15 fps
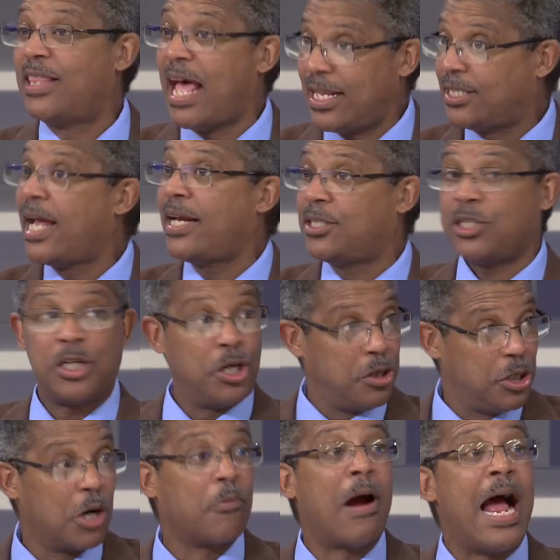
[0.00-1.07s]
that says
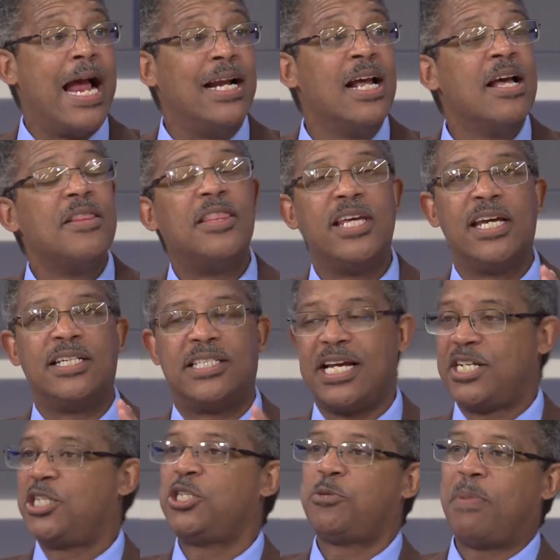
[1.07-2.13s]
you're right. The
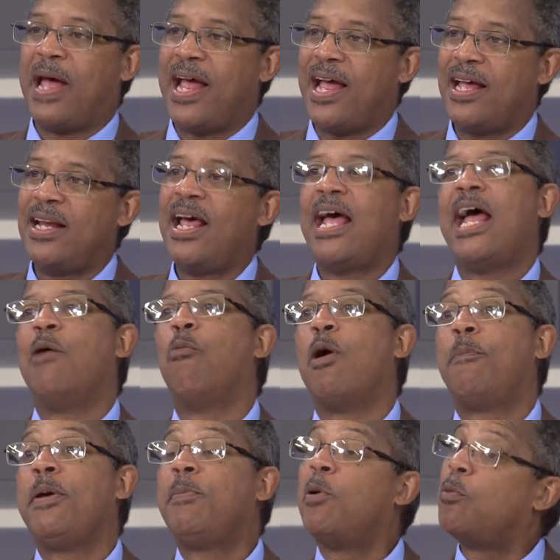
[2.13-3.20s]
attention span and
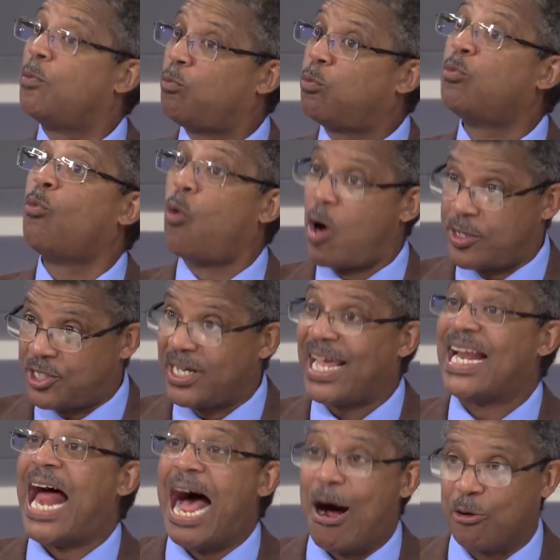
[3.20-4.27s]
what people want to
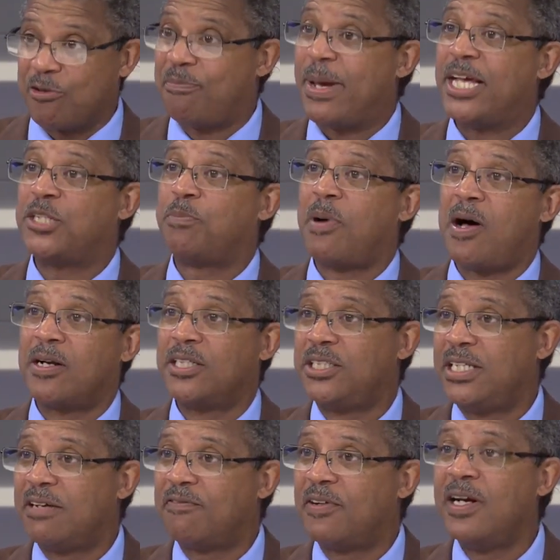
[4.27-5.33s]
get out of baseball is
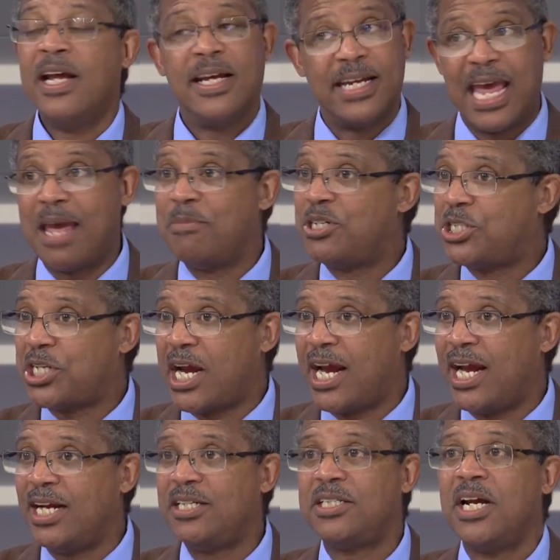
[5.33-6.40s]
different. Game has
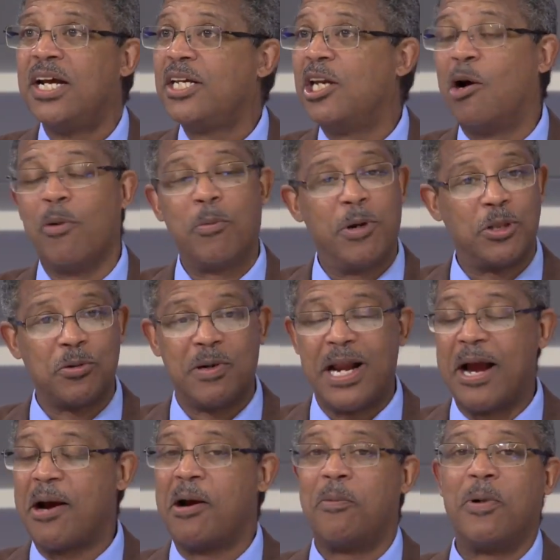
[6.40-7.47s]
changed. You know, we went through an
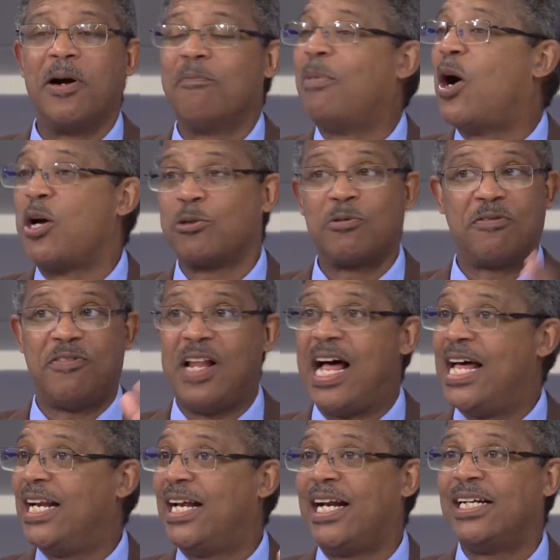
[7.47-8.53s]
era where balls were
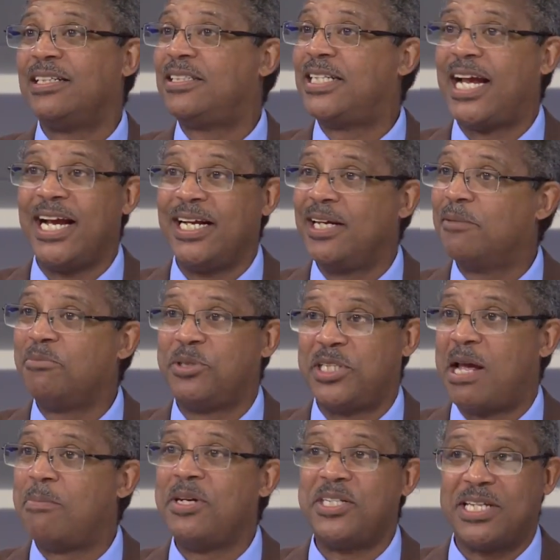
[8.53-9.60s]
flying out of the stadium,
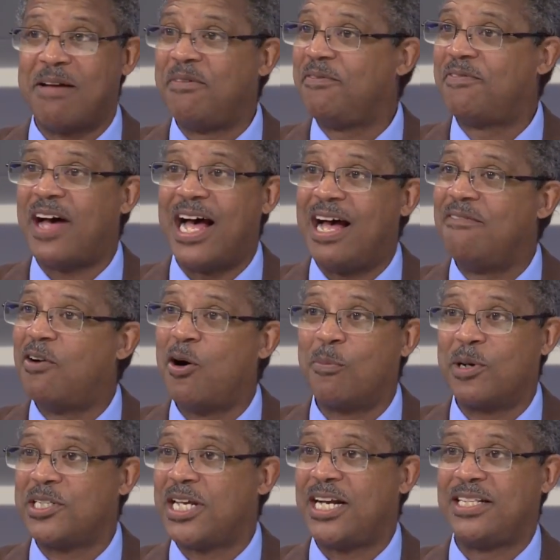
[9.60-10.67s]
70, 75 home
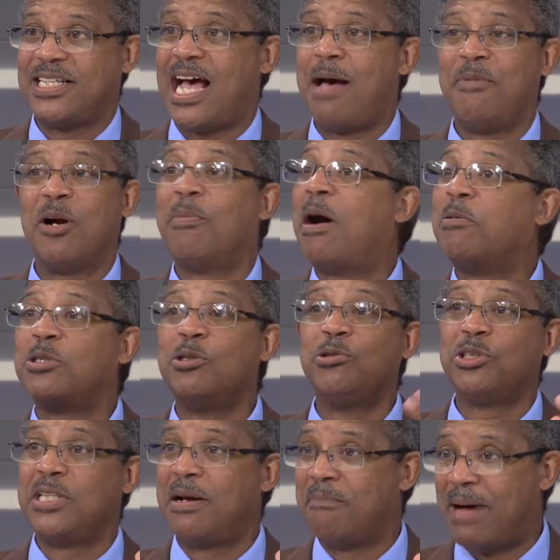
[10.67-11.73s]
runs at a time, and everybody was
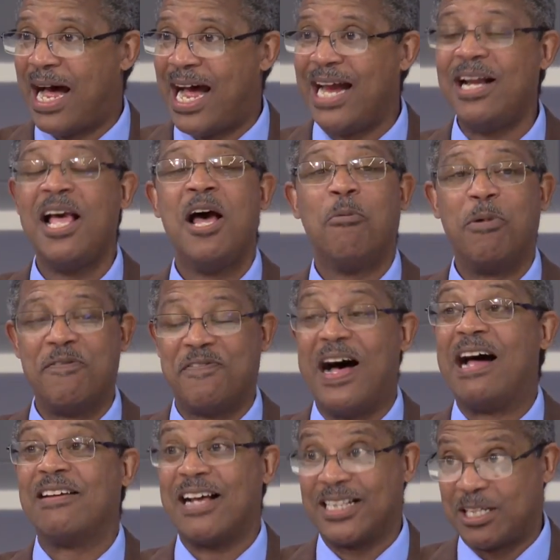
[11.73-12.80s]
losing their mind. We
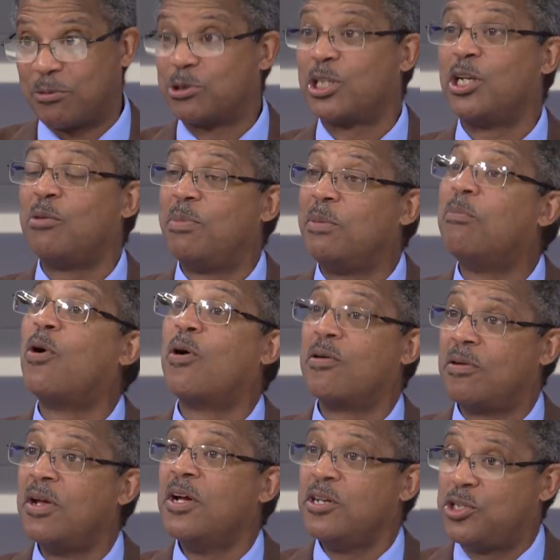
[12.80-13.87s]
found out there was a little bit more
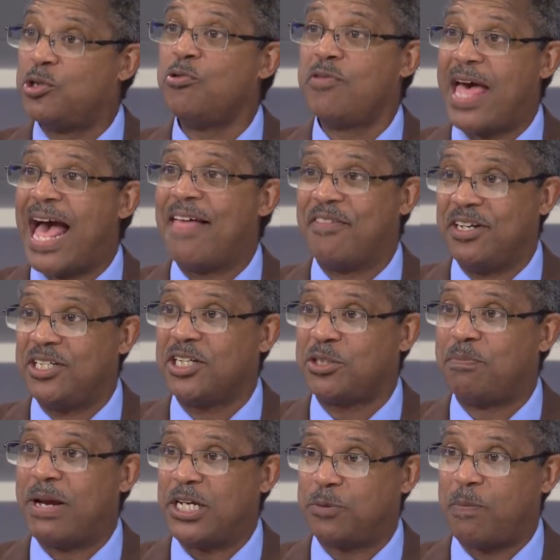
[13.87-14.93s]
to that than
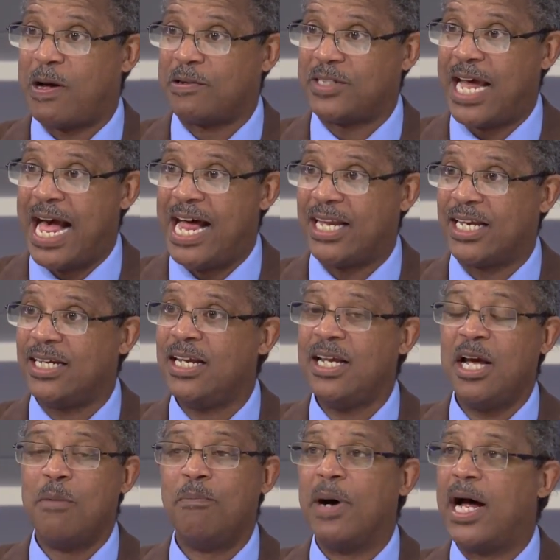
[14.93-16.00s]
just baseball talent.
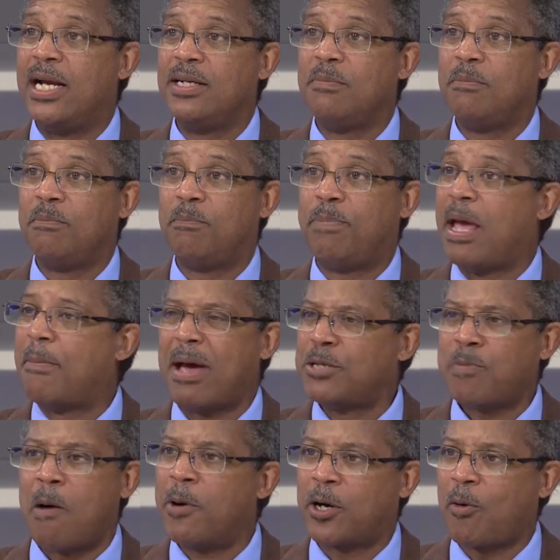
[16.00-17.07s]
But
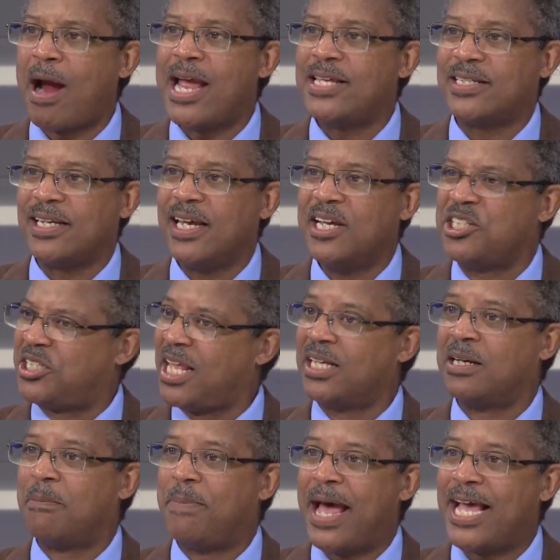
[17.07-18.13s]
baseball went crazy.
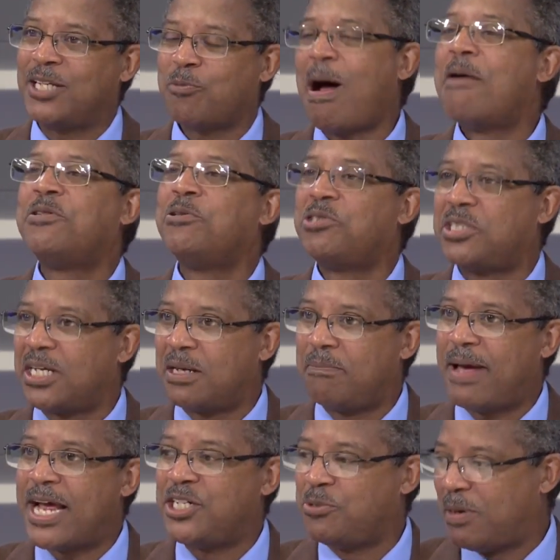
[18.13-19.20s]
Stealing a base, why would you steal a
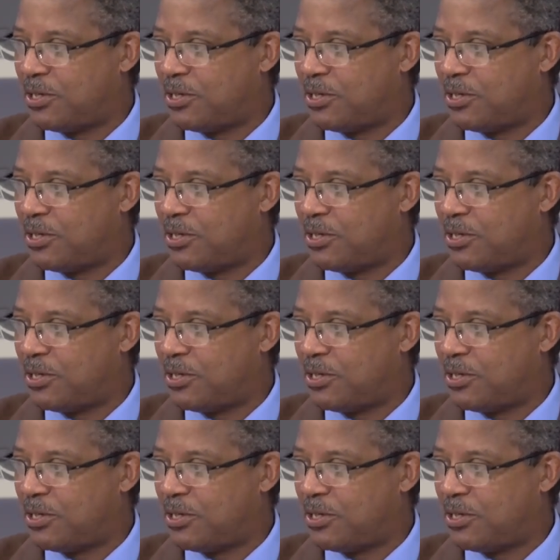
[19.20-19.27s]
base? You